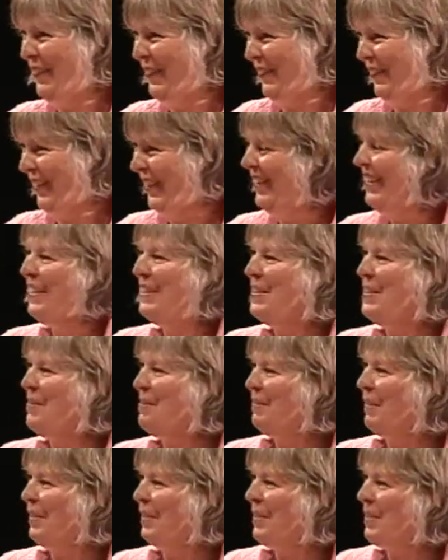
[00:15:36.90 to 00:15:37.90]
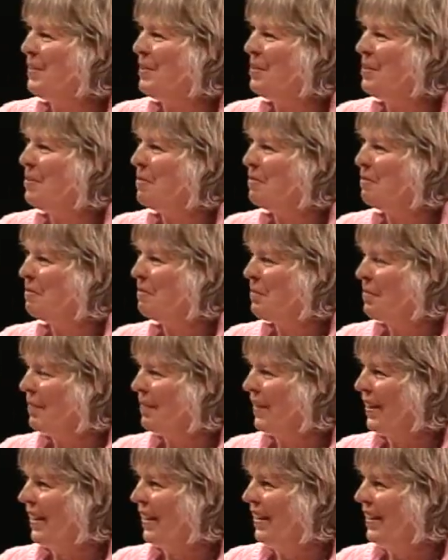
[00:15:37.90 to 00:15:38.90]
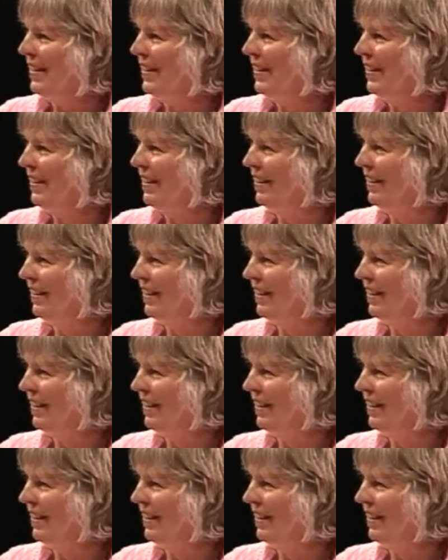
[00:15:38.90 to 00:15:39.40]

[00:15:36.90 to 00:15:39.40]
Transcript: Right. I mean, generally you can